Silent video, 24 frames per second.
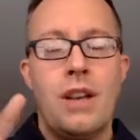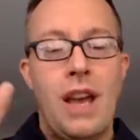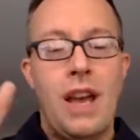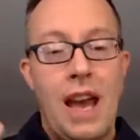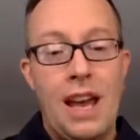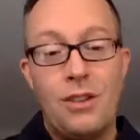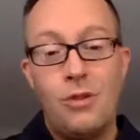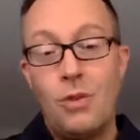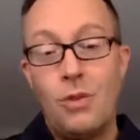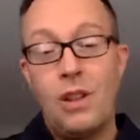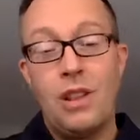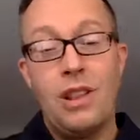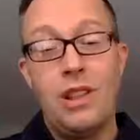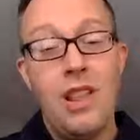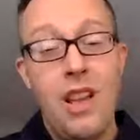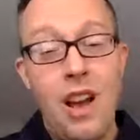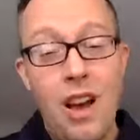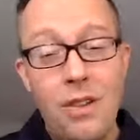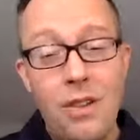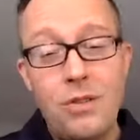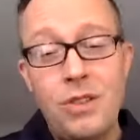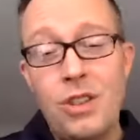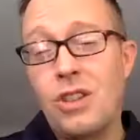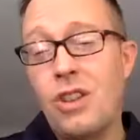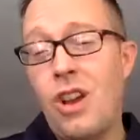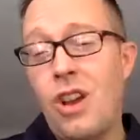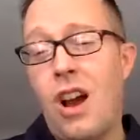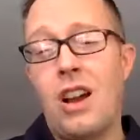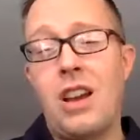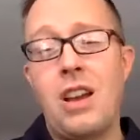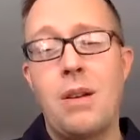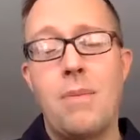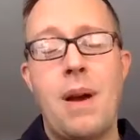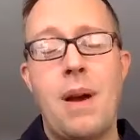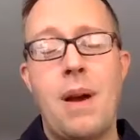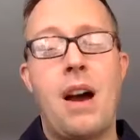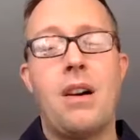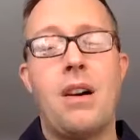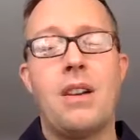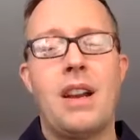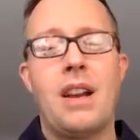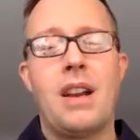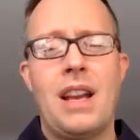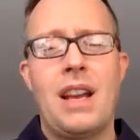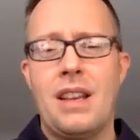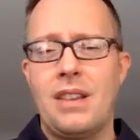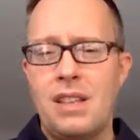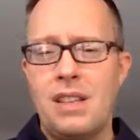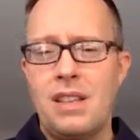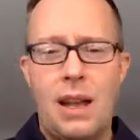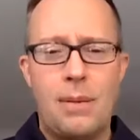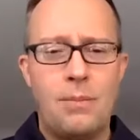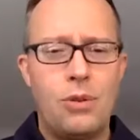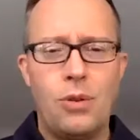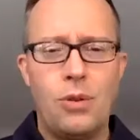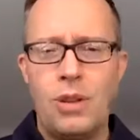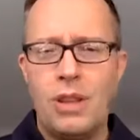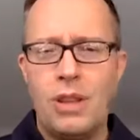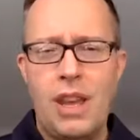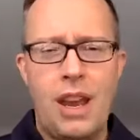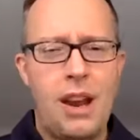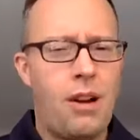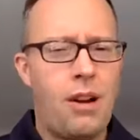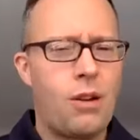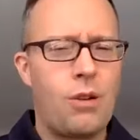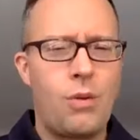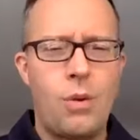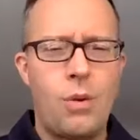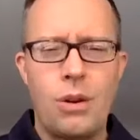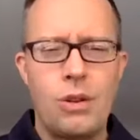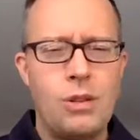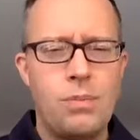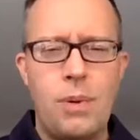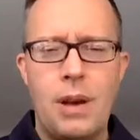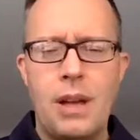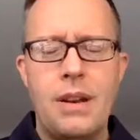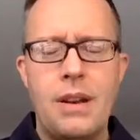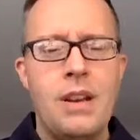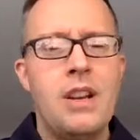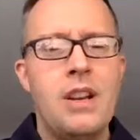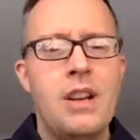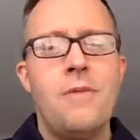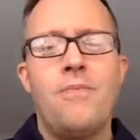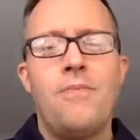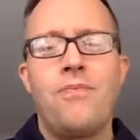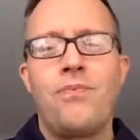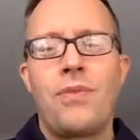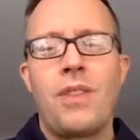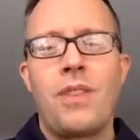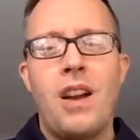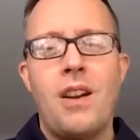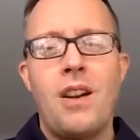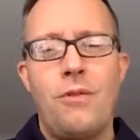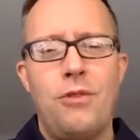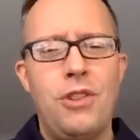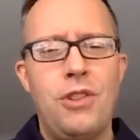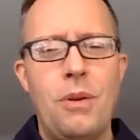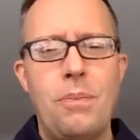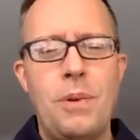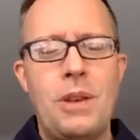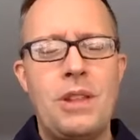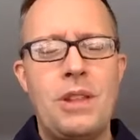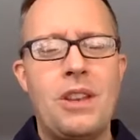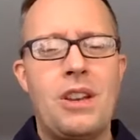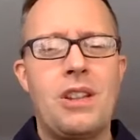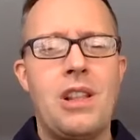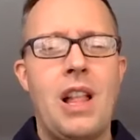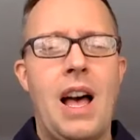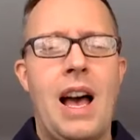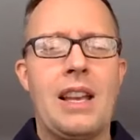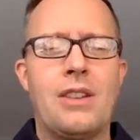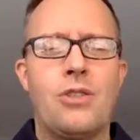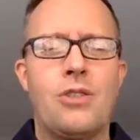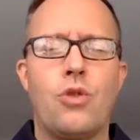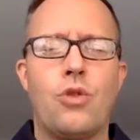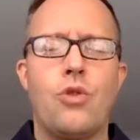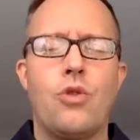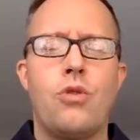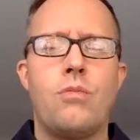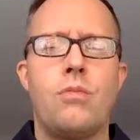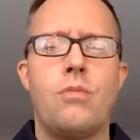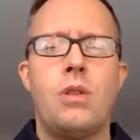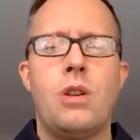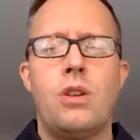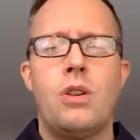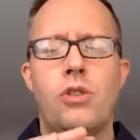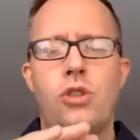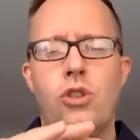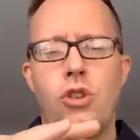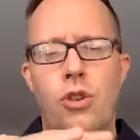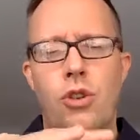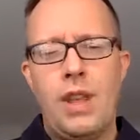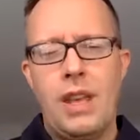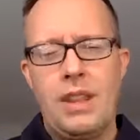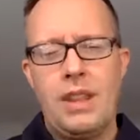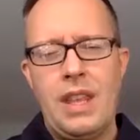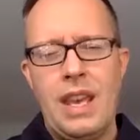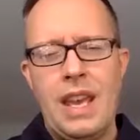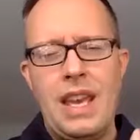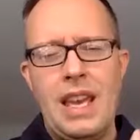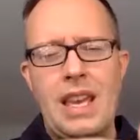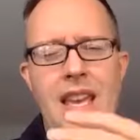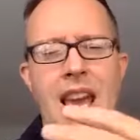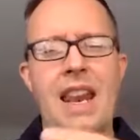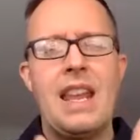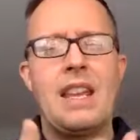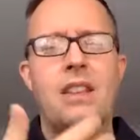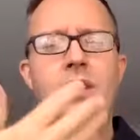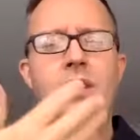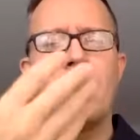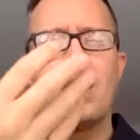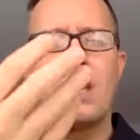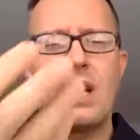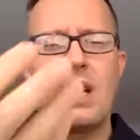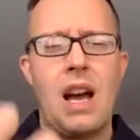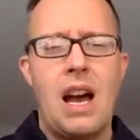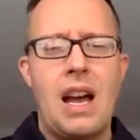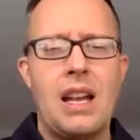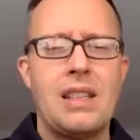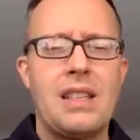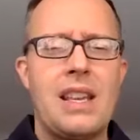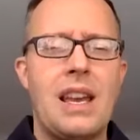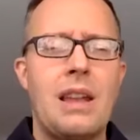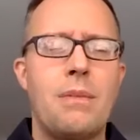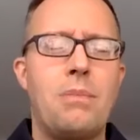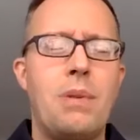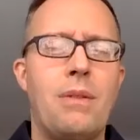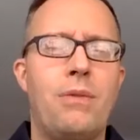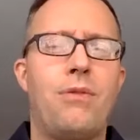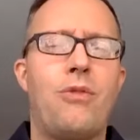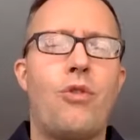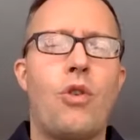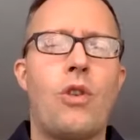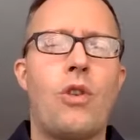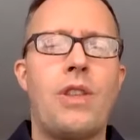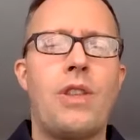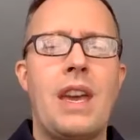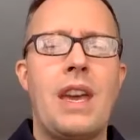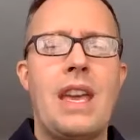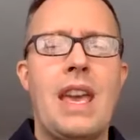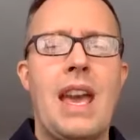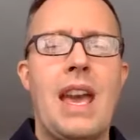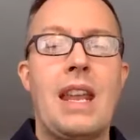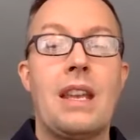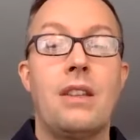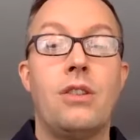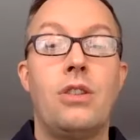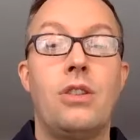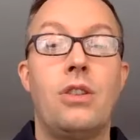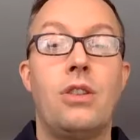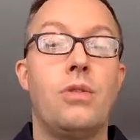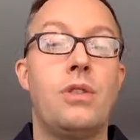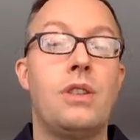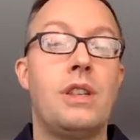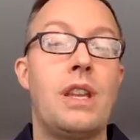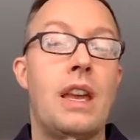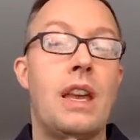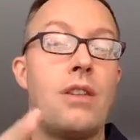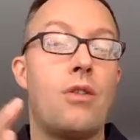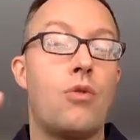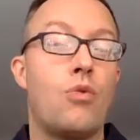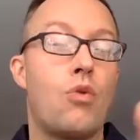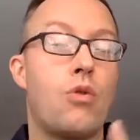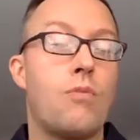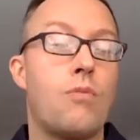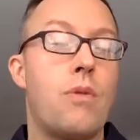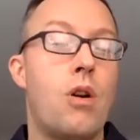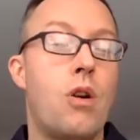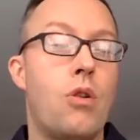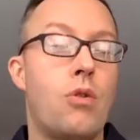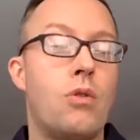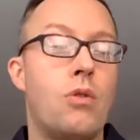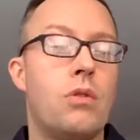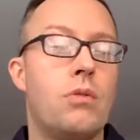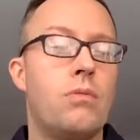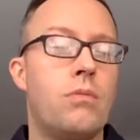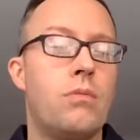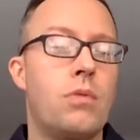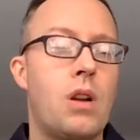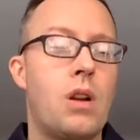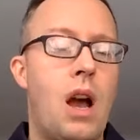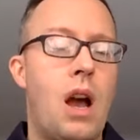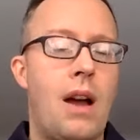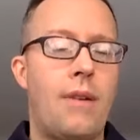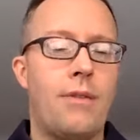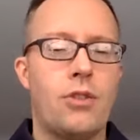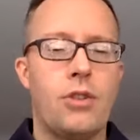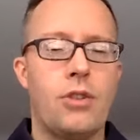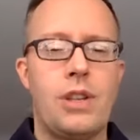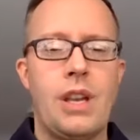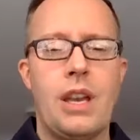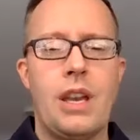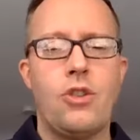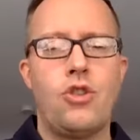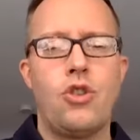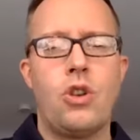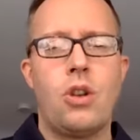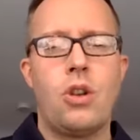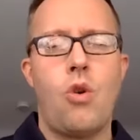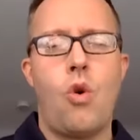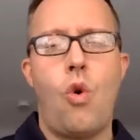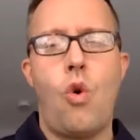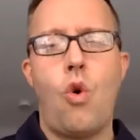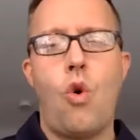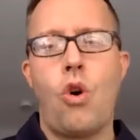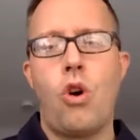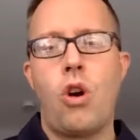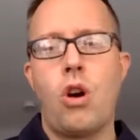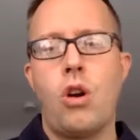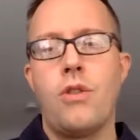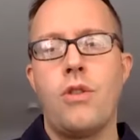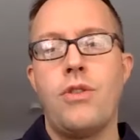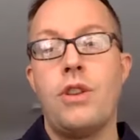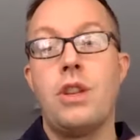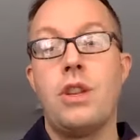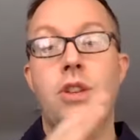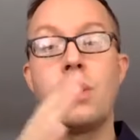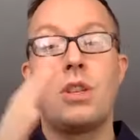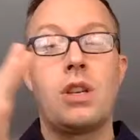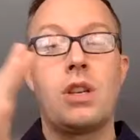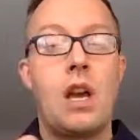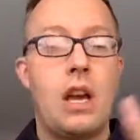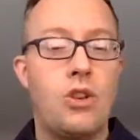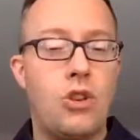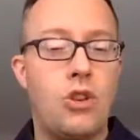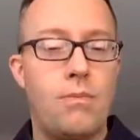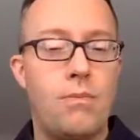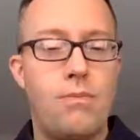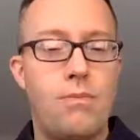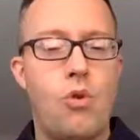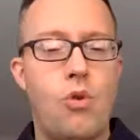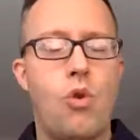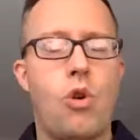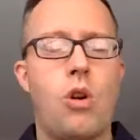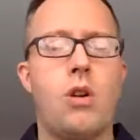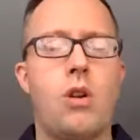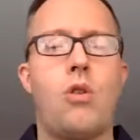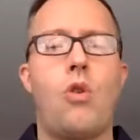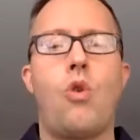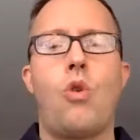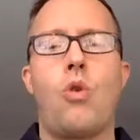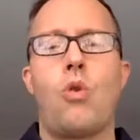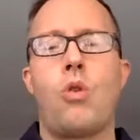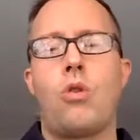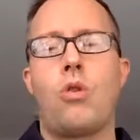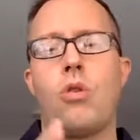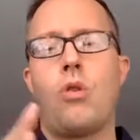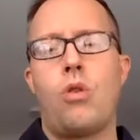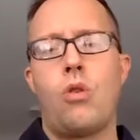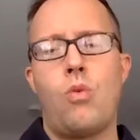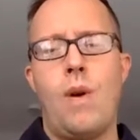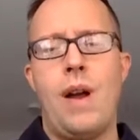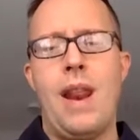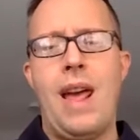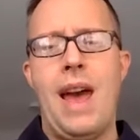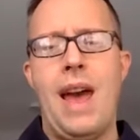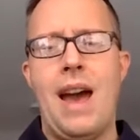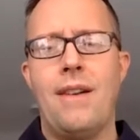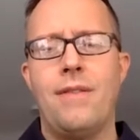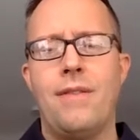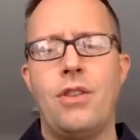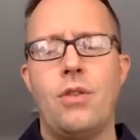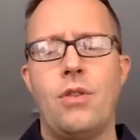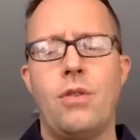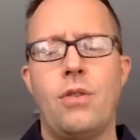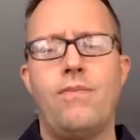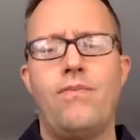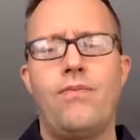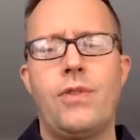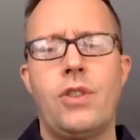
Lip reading: as we love to talk about, and I got to stop doing the air quotes, but flipping the classroom so that they get into the content before they get into, say, the remote conversation or the discussion board or what have you.